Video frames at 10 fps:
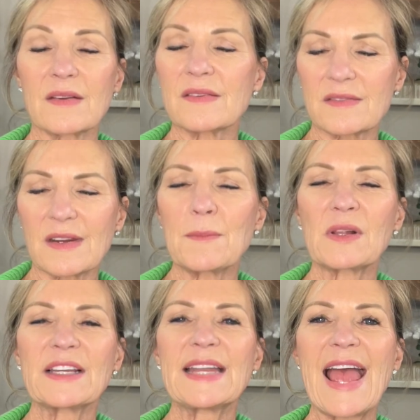
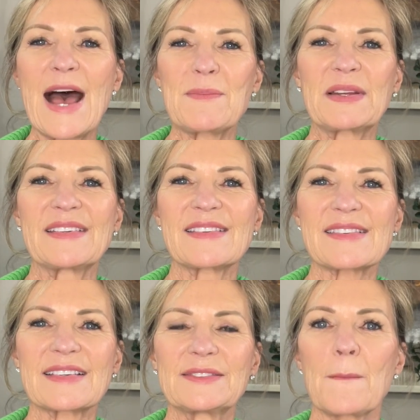Stumbling
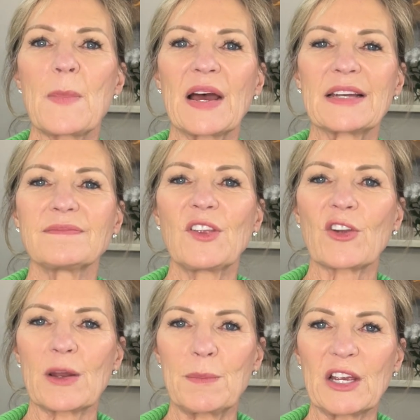happens, but you're
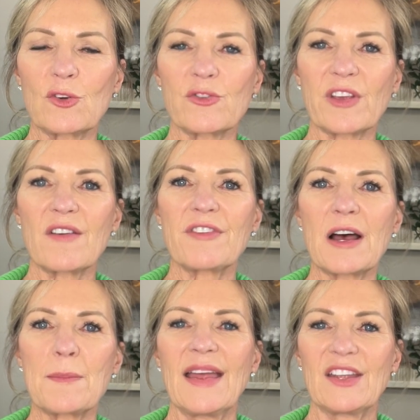going to pick yourself
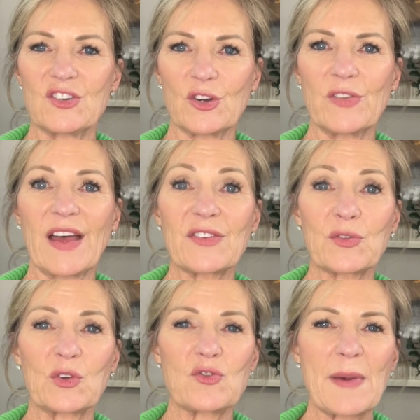up and turn that
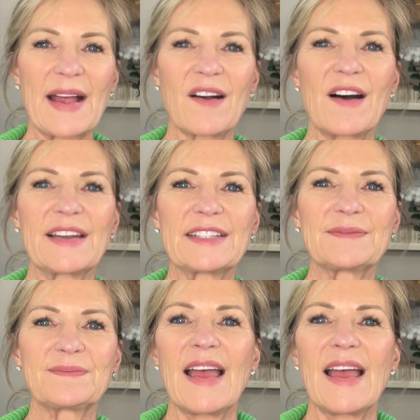switch back on